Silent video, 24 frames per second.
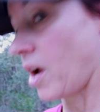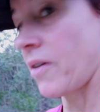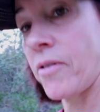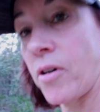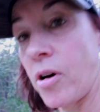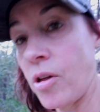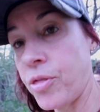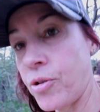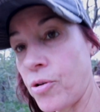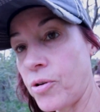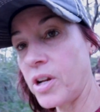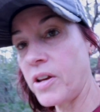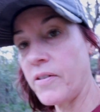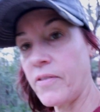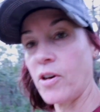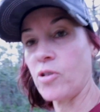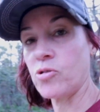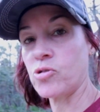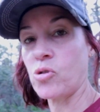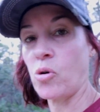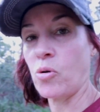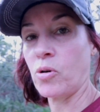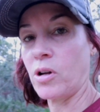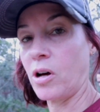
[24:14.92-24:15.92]
all 3 of those
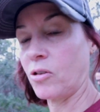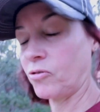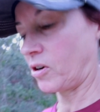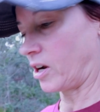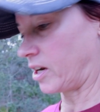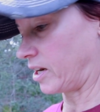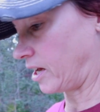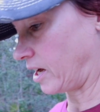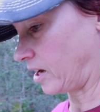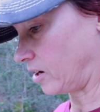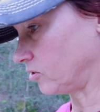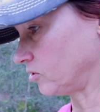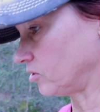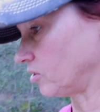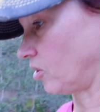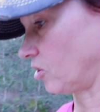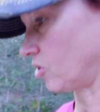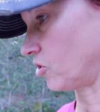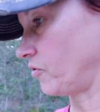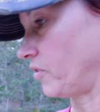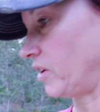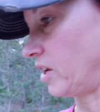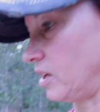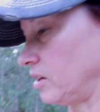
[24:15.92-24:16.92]
going on right now in the
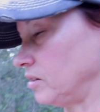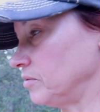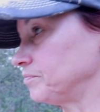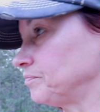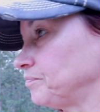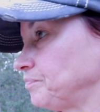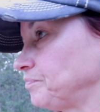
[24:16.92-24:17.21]
RV.